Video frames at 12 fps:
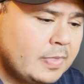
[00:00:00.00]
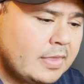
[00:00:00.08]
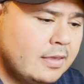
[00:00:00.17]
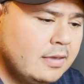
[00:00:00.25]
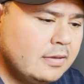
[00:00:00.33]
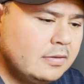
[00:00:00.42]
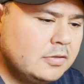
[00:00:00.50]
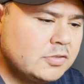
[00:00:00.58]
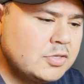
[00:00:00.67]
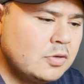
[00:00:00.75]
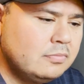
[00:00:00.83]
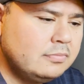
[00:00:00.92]
There's
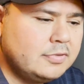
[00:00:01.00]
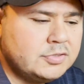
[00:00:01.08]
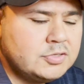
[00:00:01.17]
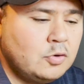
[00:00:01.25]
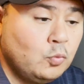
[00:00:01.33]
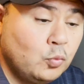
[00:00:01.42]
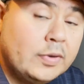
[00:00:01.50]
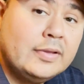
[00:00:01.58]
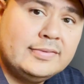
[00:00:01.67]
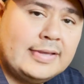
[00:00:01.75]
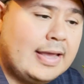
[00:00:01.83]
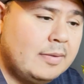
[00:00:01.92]
no
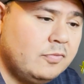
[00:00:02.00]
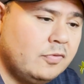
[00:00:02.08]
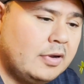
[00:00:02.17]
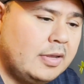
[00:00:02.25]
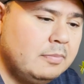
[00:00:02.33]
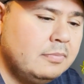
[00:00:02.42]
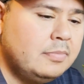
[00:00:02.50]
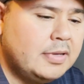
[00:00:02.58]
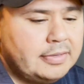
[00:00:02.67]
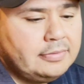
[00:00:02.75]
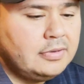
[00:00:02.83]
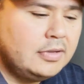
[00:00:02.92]
real time frame,
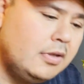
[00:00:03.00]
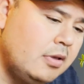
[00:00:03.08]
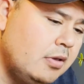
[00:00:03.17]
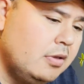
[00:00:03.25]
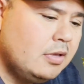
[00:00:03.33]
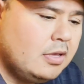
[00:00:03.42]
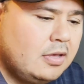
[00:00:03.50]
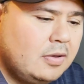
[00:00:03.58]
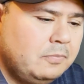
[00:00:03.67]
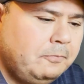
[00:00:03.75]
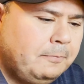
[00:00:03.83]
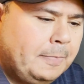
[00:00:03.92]
but
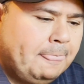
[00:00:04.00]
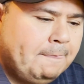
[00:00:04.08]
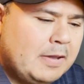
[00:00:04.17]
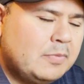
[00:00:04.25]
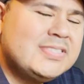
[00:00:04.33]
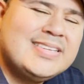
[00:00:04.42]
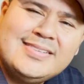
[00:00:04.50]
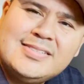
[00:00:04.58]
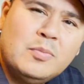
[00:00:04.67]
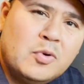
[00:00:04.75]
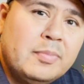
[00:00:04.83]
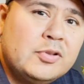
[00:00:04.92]
I would say
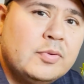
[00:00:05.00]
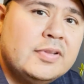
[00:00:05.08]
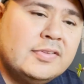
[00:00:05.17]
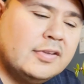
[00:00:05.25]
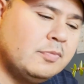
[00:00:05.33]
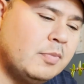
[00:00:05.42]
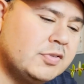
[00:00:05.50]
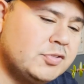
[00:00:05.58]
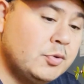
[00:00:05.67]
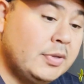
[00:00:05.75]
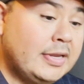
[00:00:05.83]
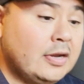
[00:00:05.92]
somewhere between 6 months
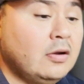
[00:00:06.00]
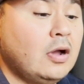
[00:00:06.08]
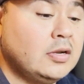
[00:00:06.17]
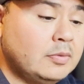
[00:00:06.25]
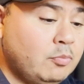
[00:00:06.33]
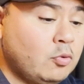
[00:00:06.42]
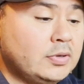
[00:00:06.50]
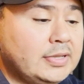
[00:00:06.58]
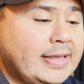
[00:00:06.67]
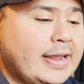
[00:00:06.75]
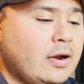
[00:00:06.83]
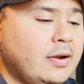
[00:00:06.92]
to a year on a
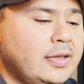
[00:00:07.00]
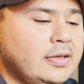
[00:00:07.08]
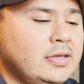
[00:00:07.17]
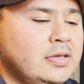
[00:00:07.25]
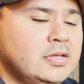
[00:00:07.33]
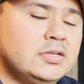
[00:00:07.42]
Portulacaria,